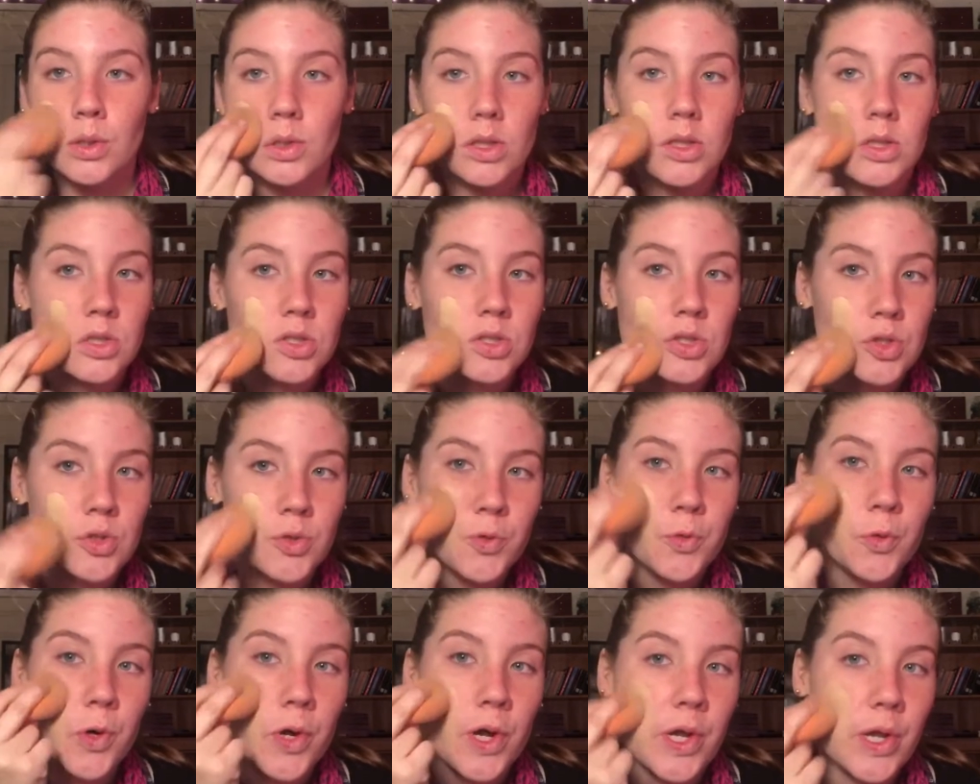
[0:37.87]
let's
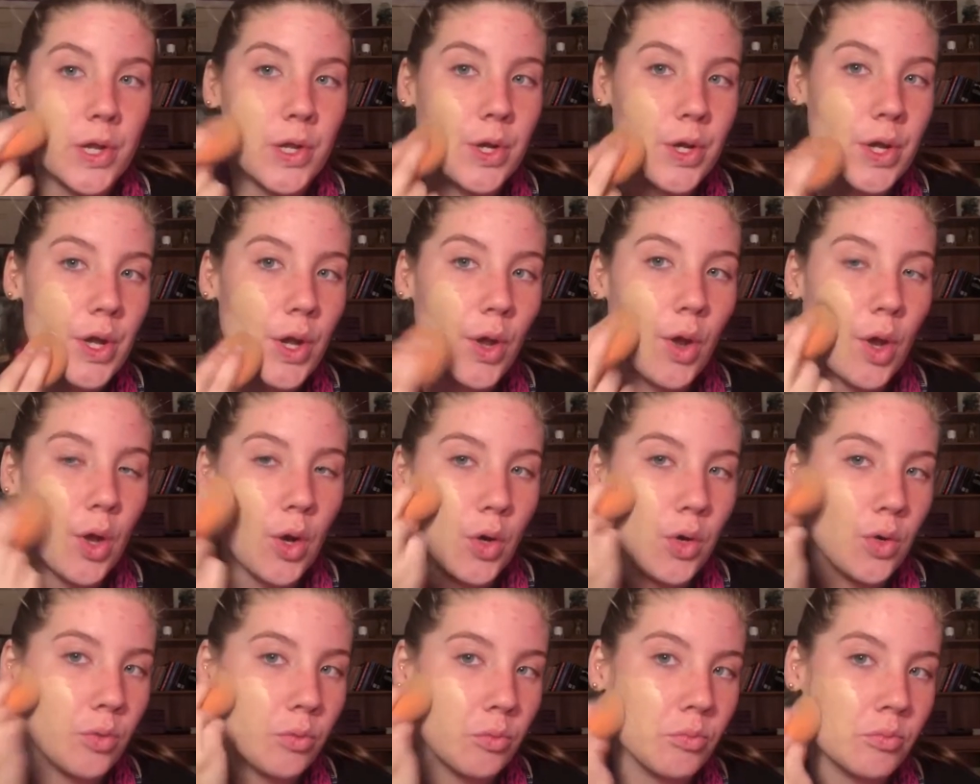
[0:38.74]
try it
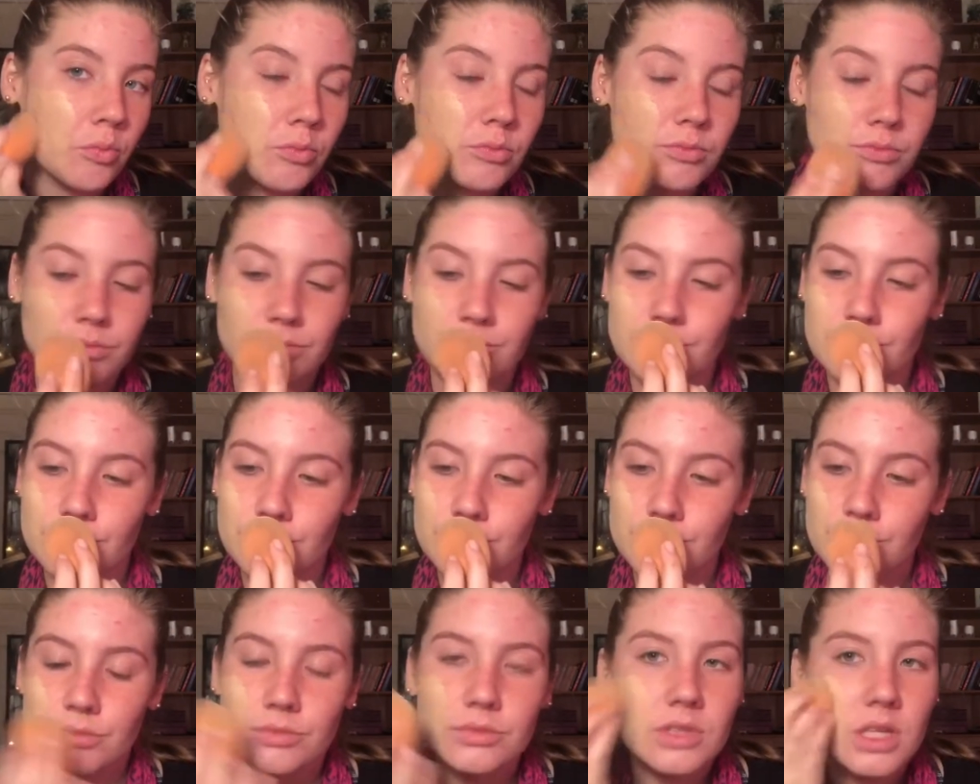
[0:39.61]
out.
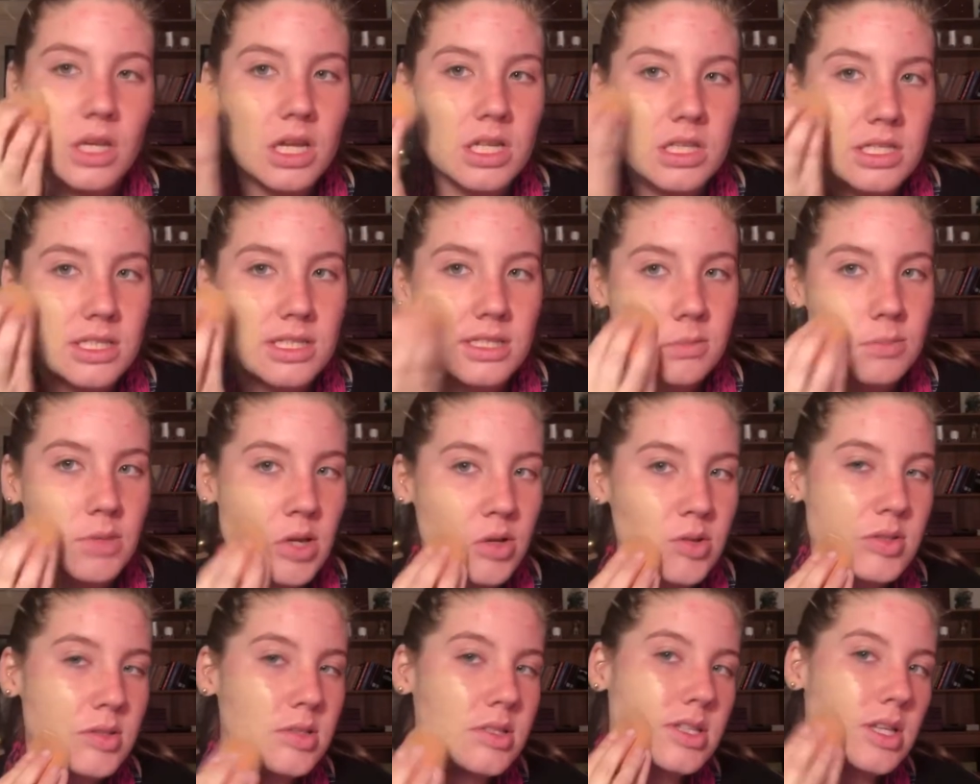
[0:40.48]
It
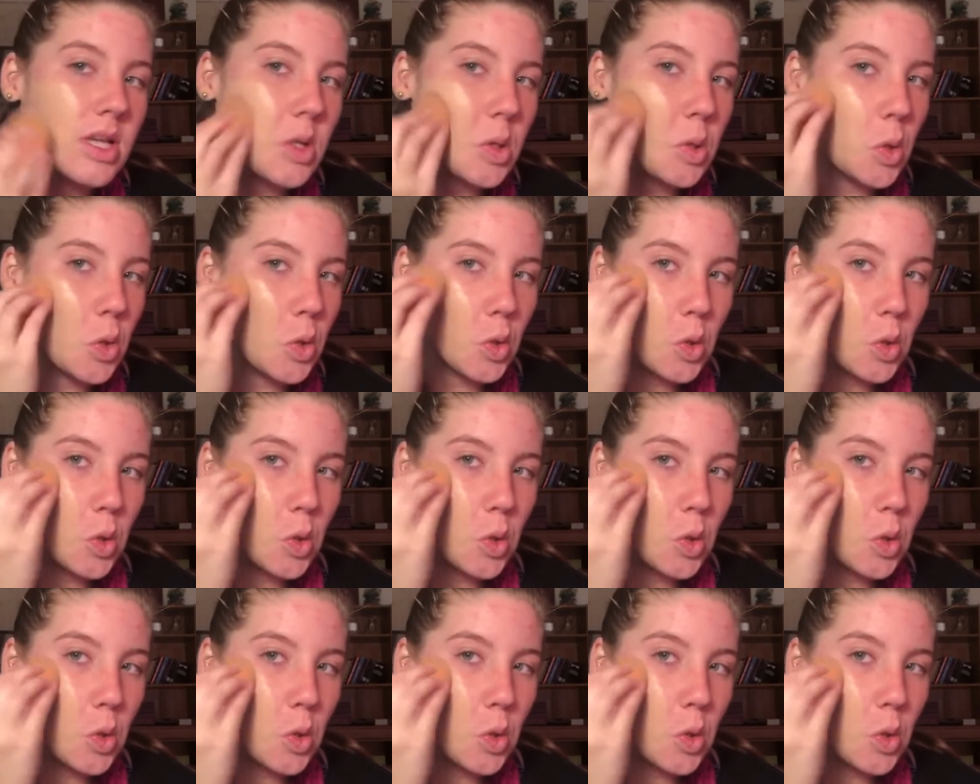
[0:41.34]
smells like